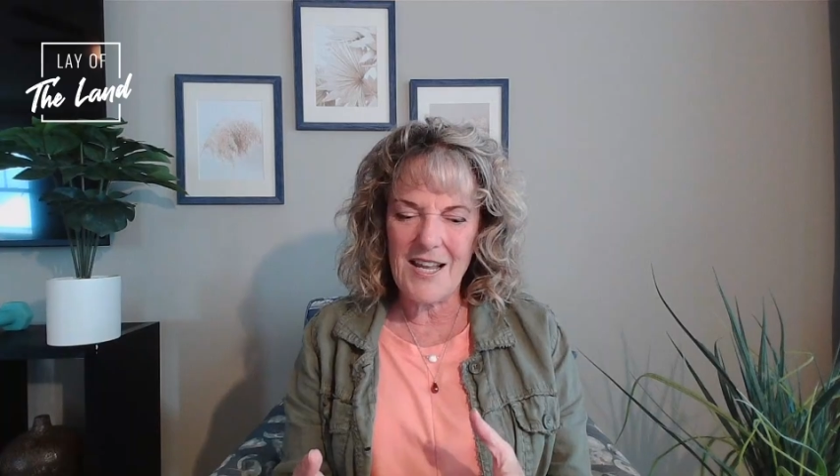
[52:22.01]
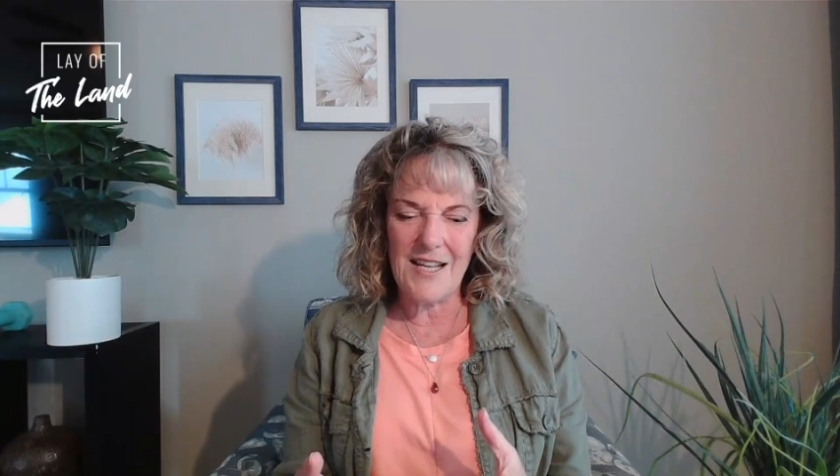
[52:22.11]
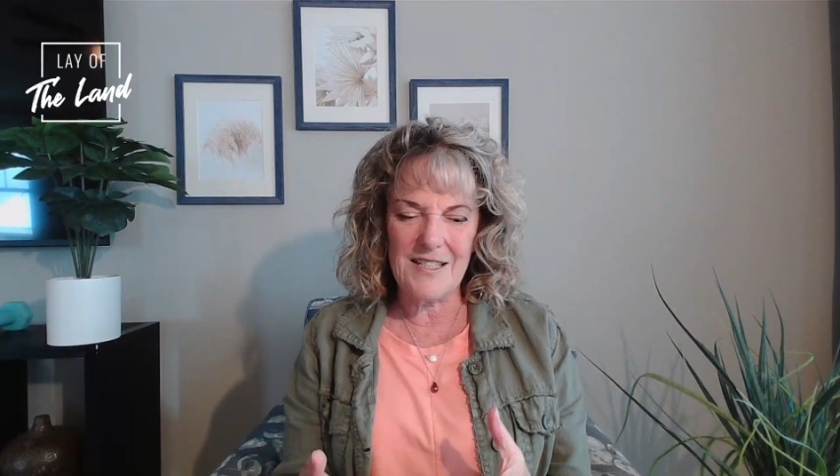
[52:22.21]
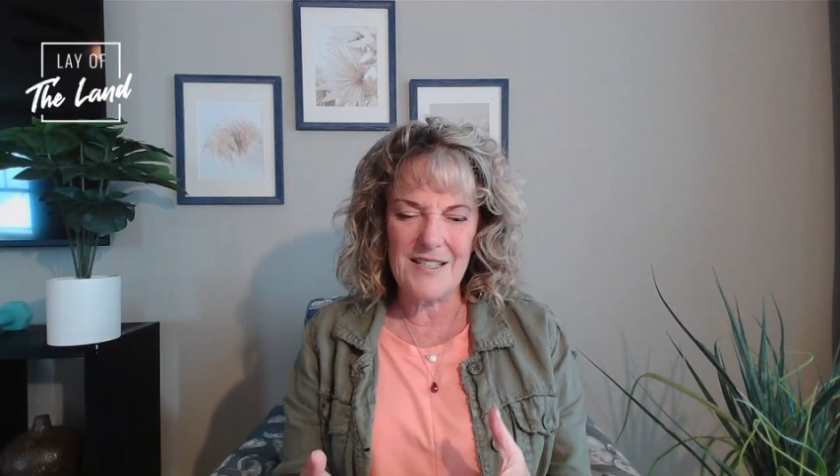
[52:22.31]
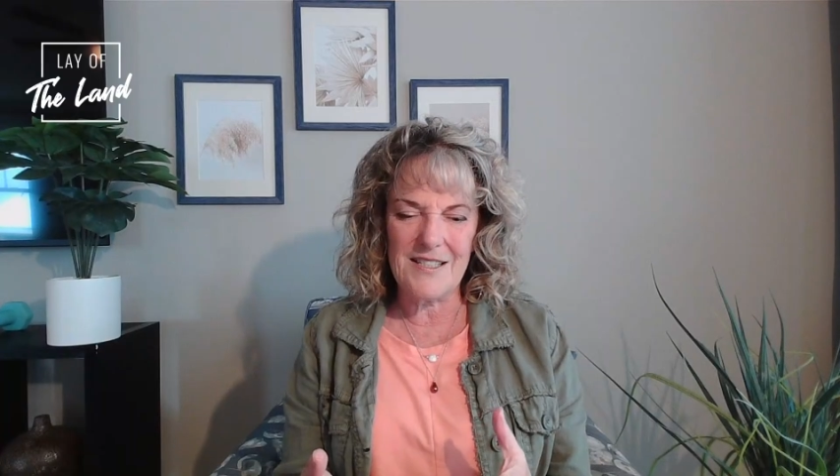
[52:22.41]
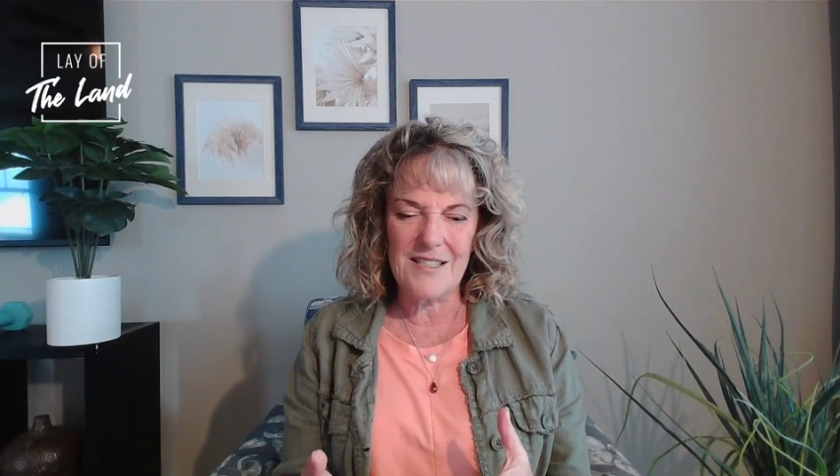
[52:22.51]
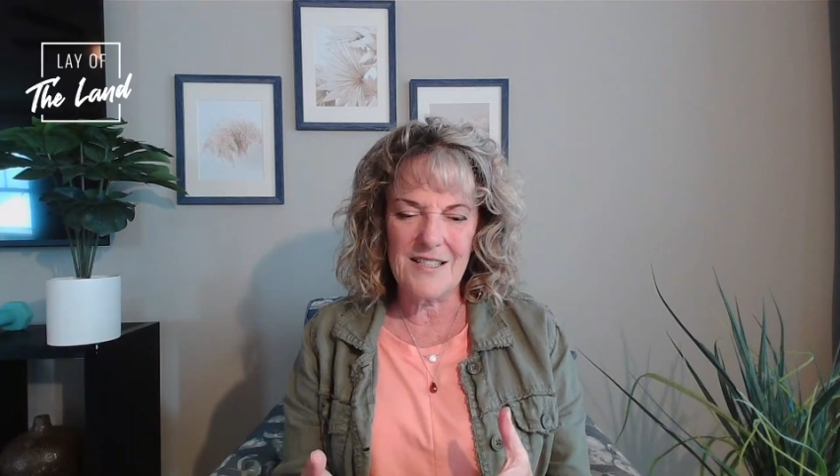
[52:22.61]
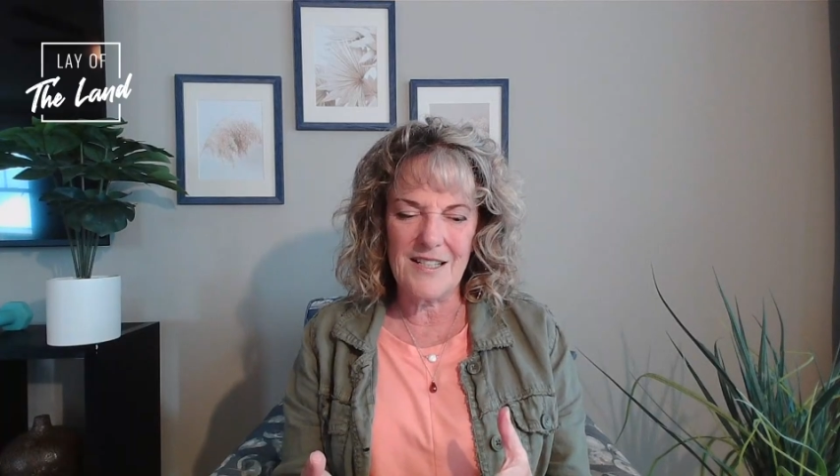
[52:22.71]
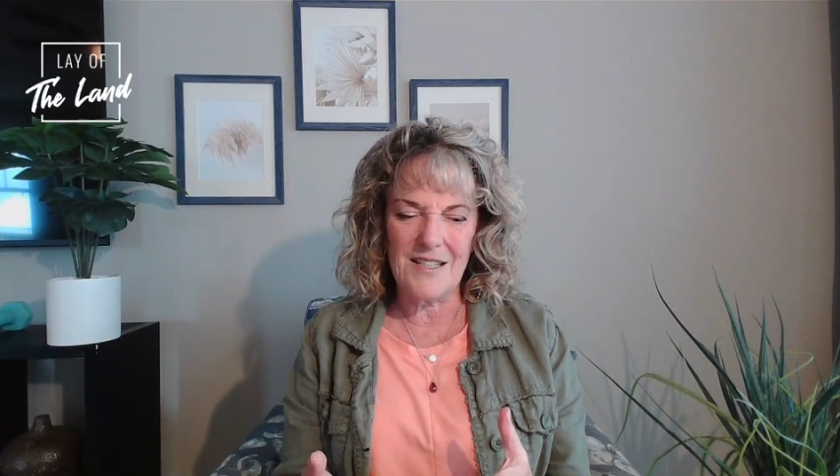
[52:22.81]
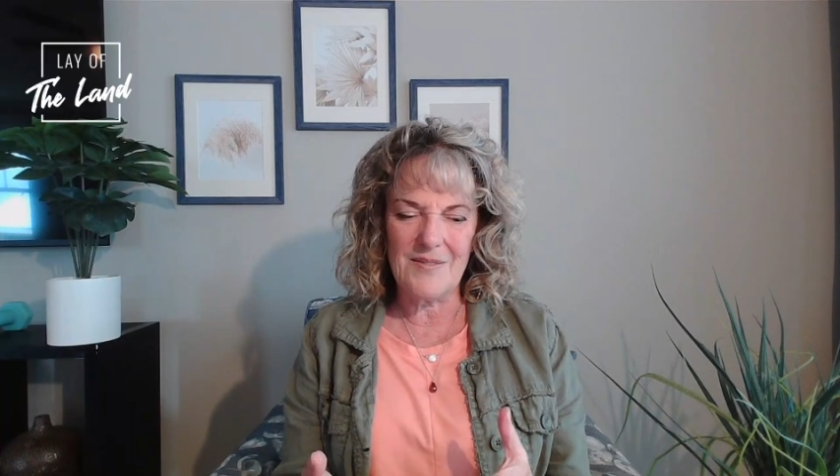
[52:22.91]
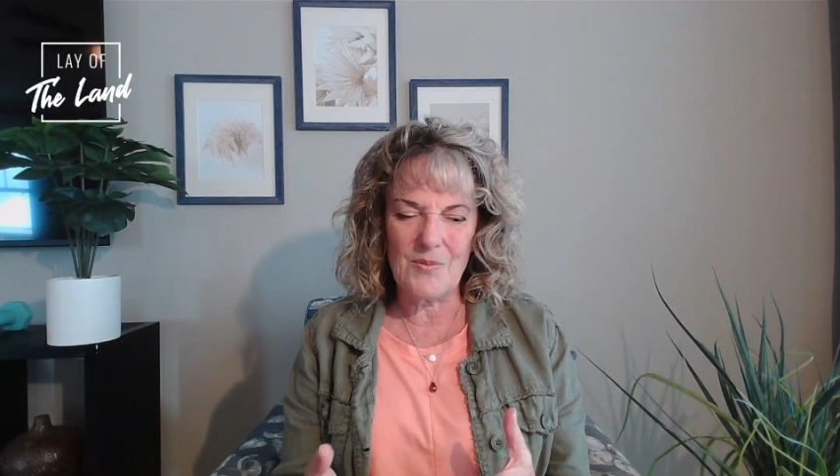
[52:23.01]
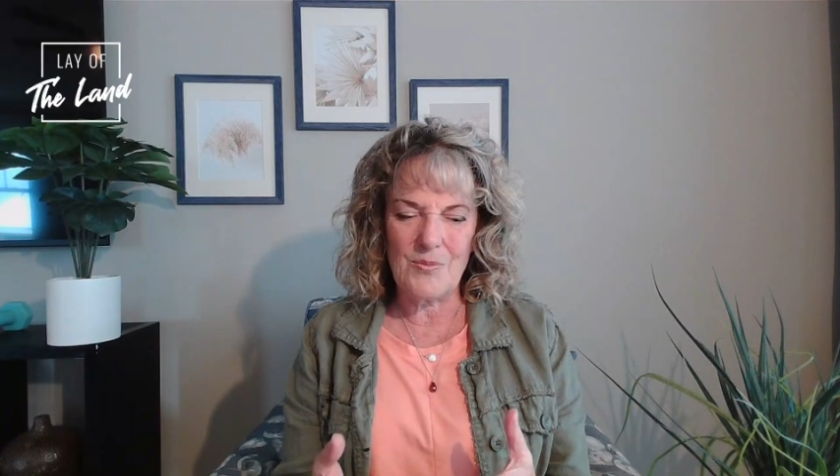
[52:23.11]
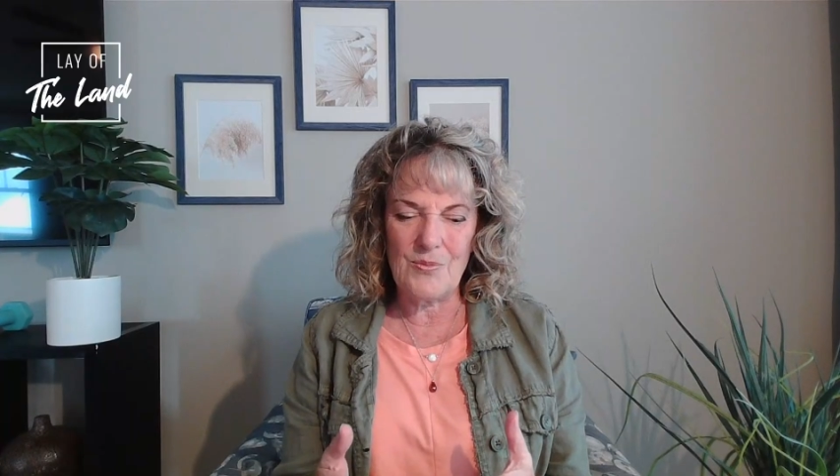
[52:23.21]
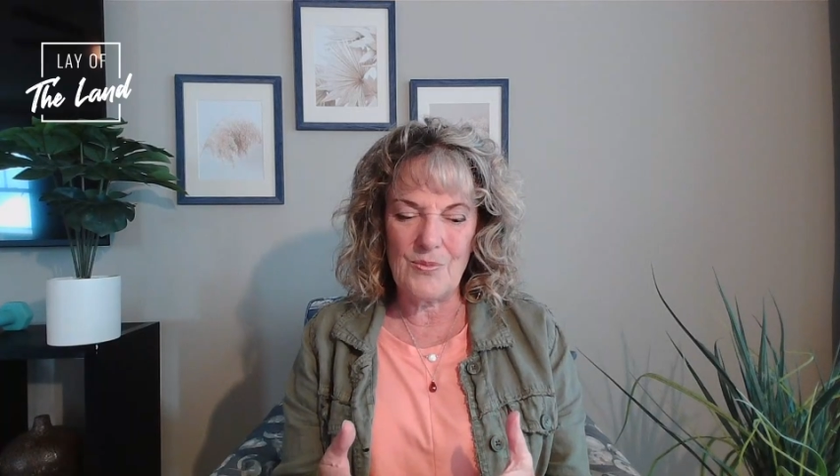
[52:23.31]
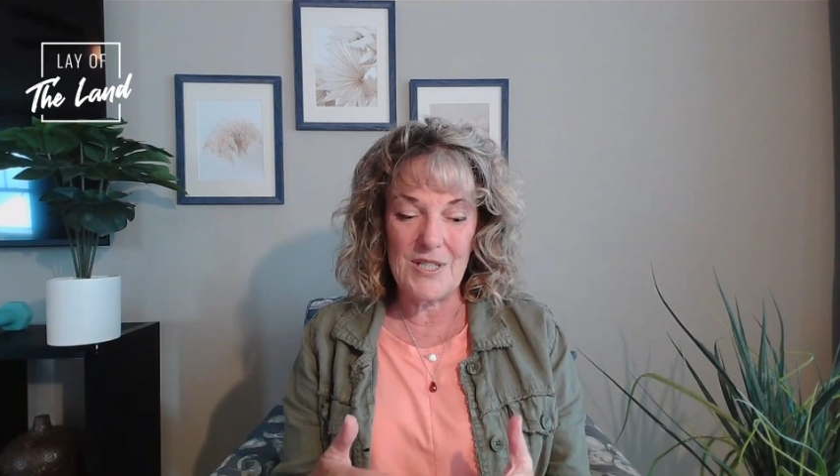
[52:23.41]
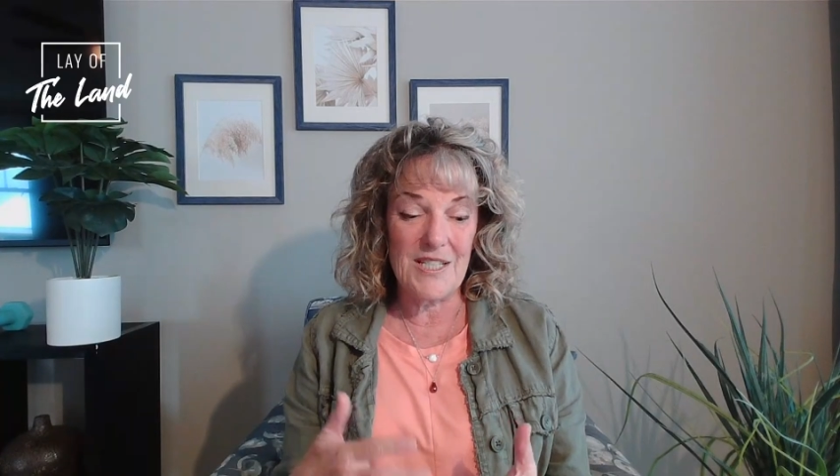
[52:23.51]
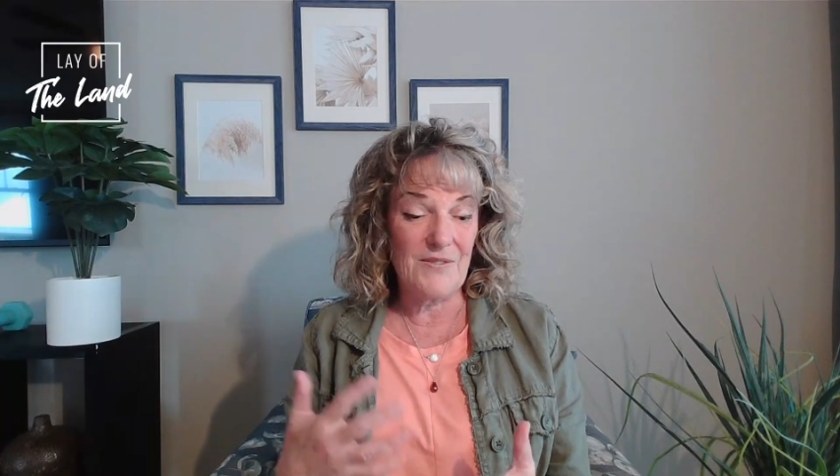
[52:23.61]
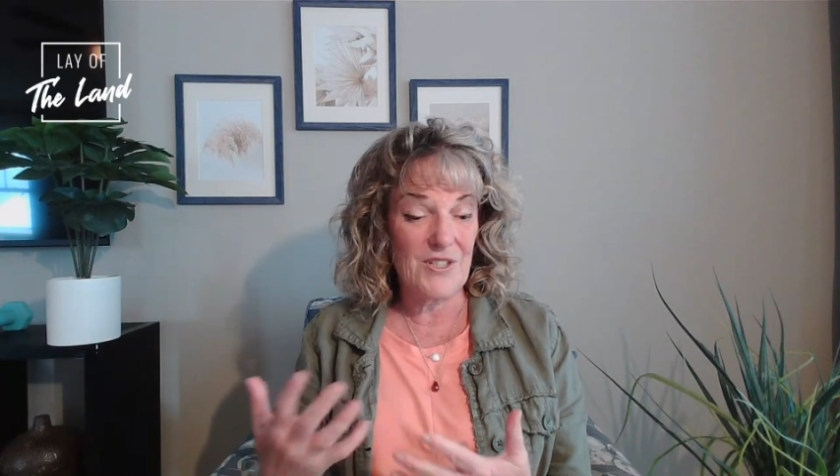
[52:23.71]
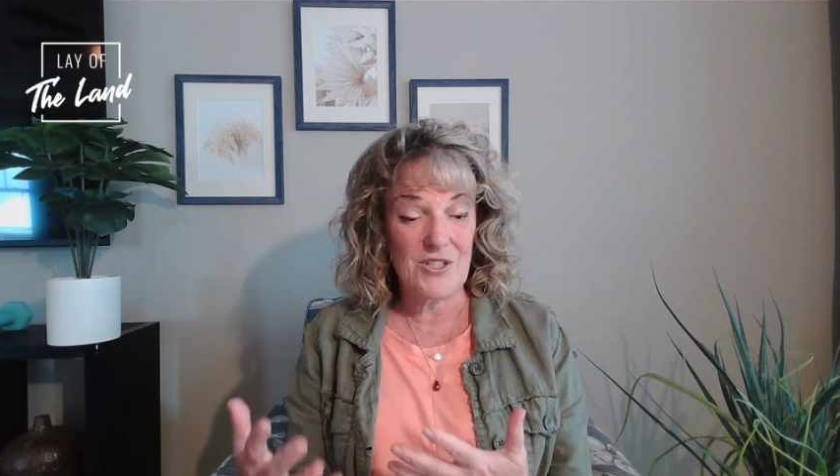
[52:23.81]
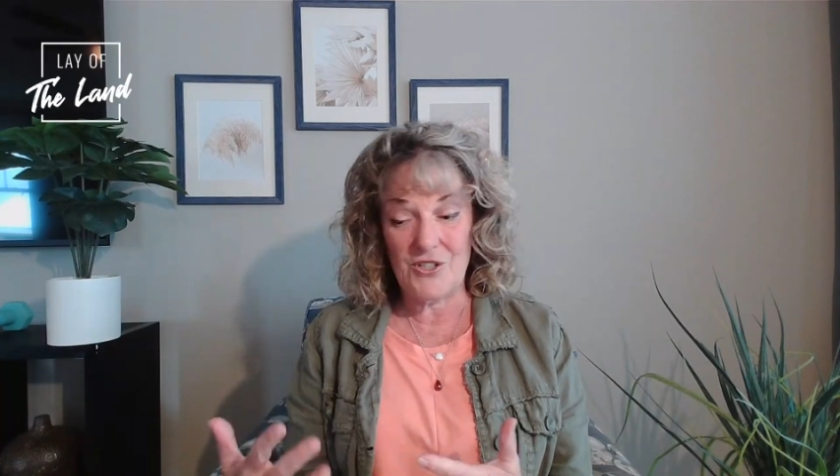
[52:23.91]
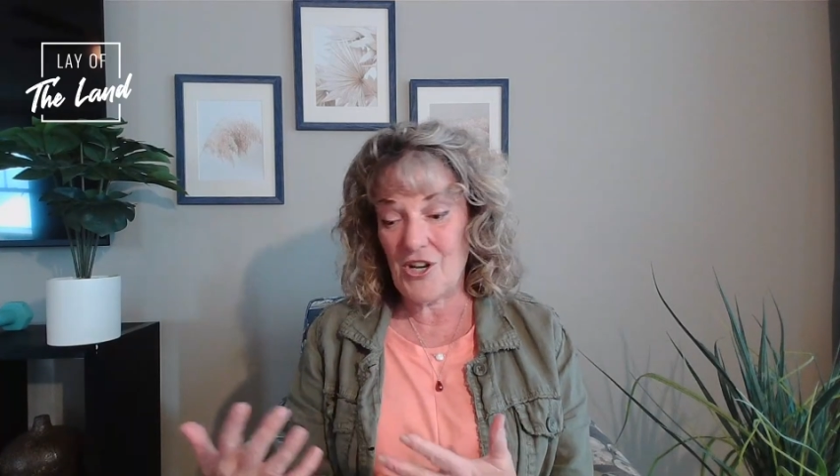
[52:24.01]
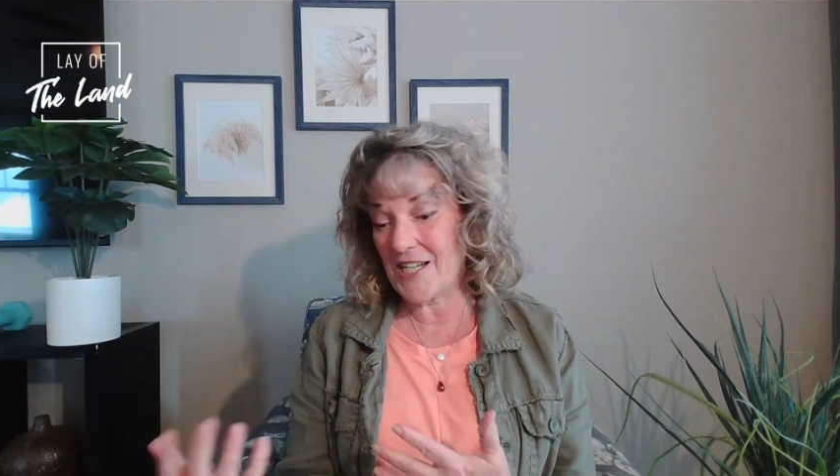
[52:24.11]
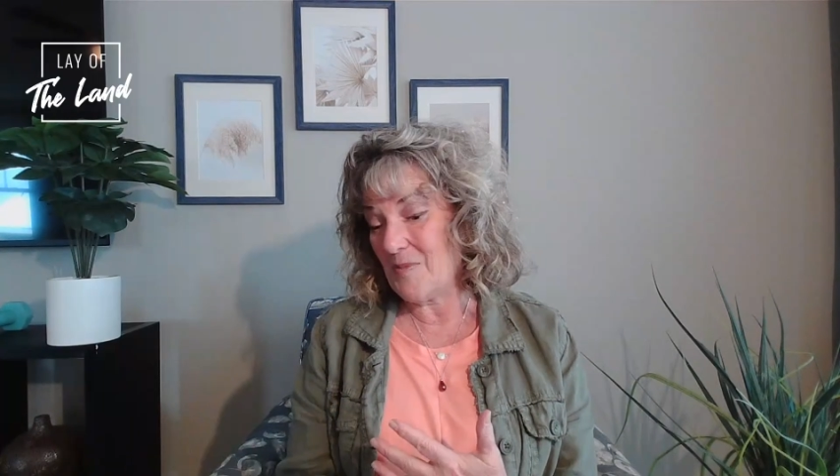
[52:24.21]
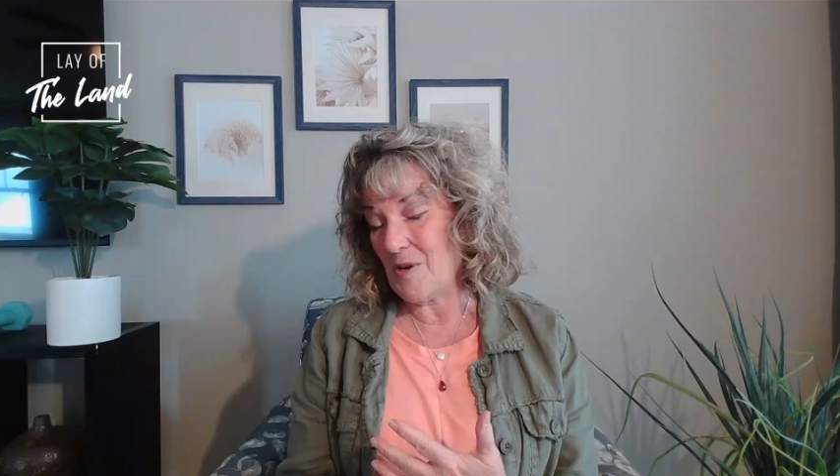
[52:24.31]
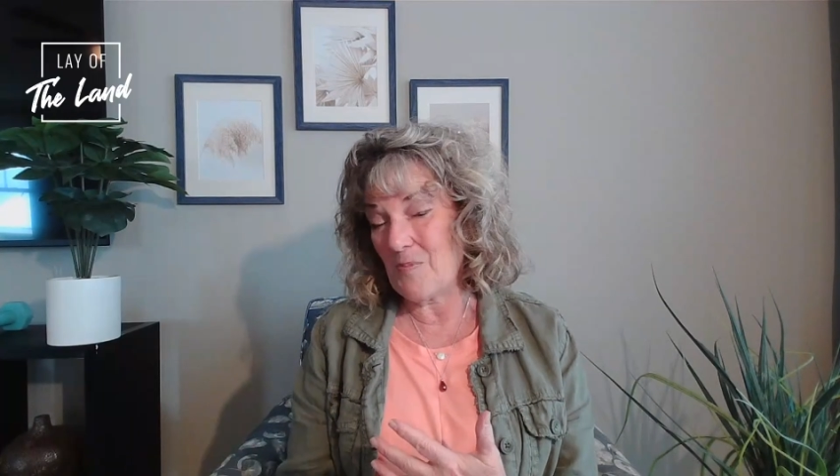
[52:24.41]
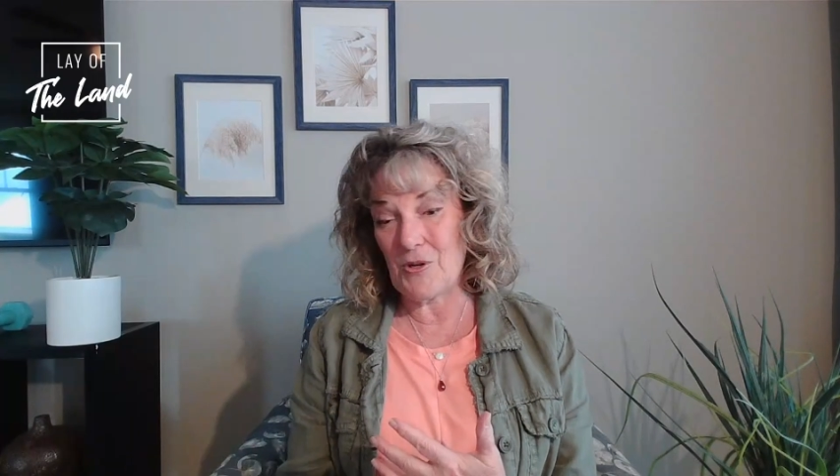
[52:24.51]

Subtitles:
And we didn't even start talking about